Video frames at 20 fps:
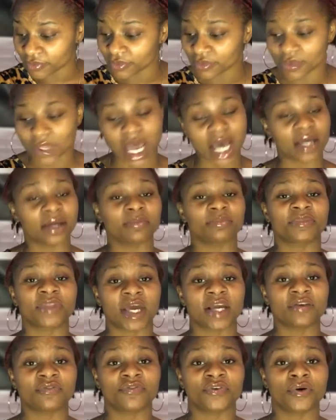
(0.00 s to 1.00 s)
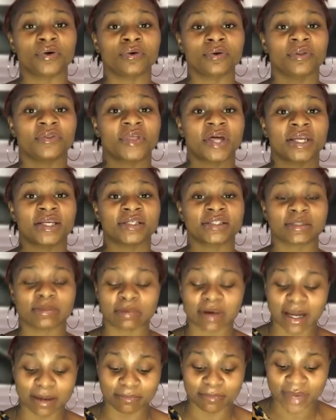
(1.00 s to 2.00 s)
I am thankful. That is
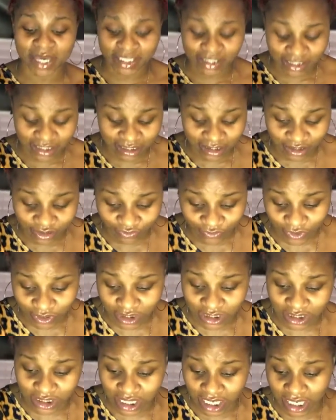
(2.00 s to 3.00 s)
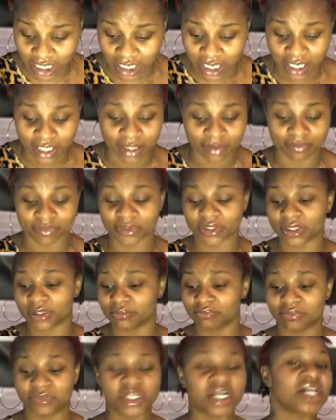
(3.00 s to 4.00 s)
my message for today. I am
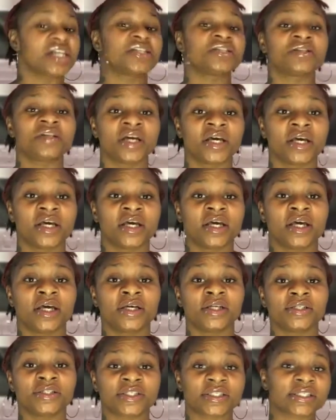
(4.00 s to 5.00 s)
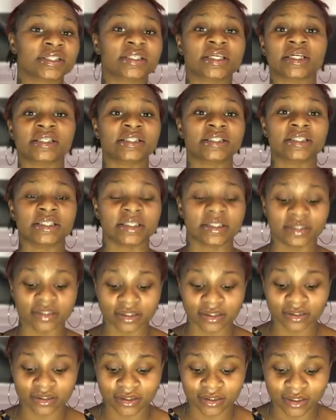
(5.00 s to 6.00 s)
done discussing
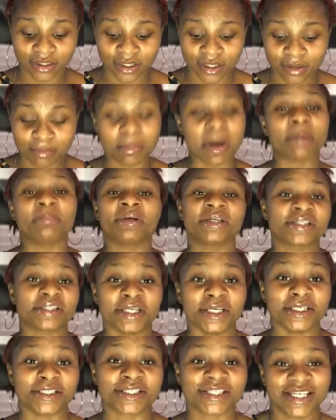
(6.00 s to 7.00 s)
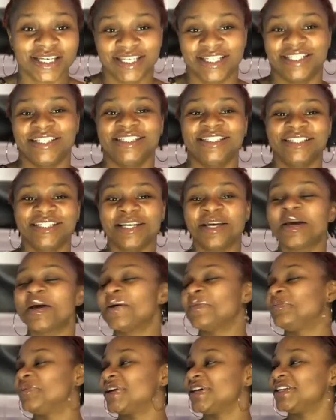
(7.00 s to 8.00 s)
my business.
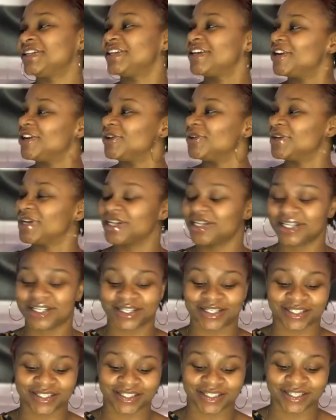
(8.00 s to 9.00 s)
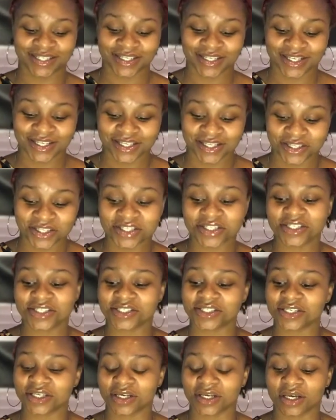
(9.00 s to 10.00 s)
But no, this is
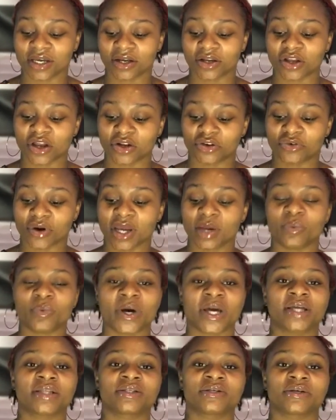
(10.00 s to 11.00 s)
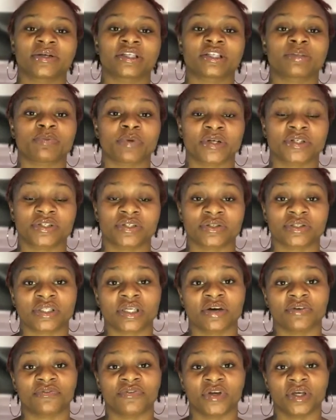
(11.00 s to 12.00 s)
a great way to express
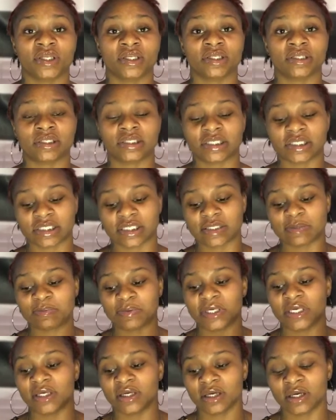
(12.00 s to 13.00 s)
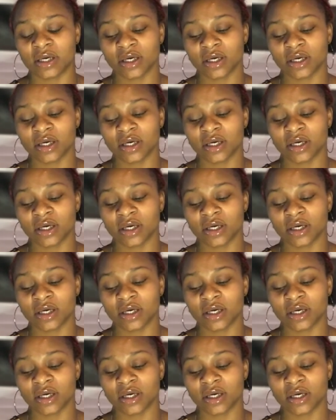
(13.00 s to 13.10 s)
yourself and to speak